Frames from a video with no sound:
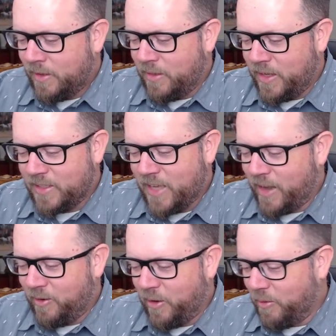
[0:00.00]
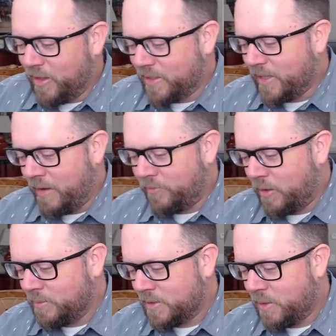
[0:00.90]
These I don't know where this came
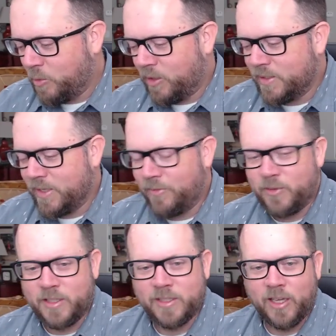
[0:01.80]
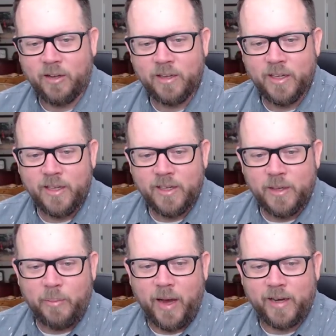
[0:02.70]
from. Somewhere in San Francisco,
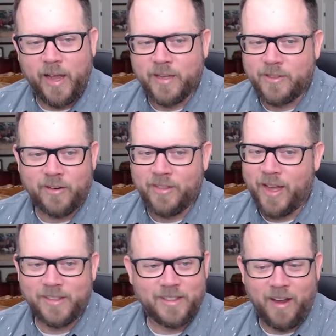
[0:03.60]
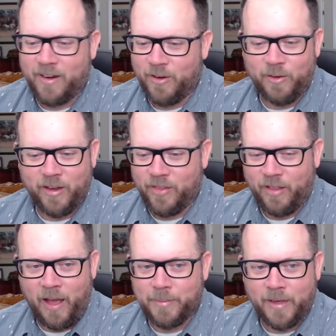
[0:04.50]
podcaster that is not going on the
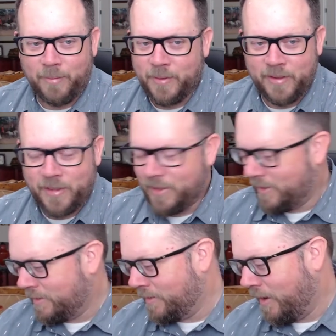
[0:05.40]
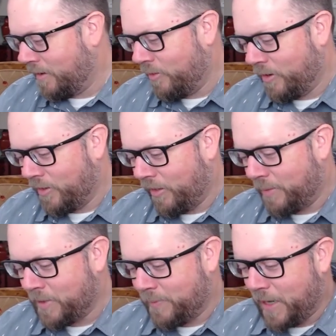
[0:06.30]
laptop. Not going on the
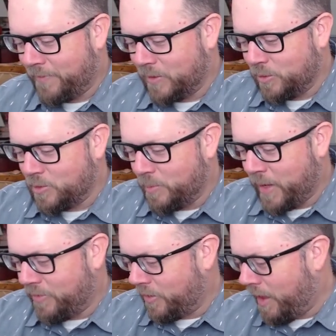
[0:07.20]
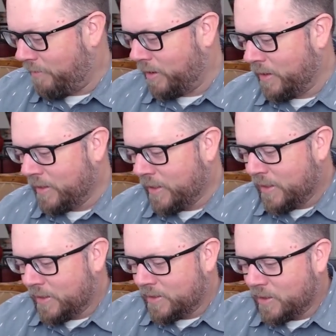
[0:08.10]
laptop. I'd have to lose a bet for that one
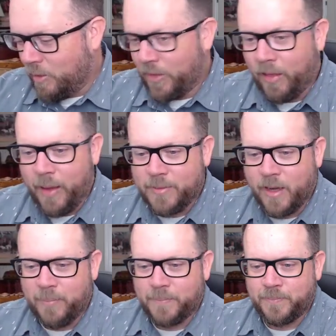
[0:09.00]
to go on the laptop.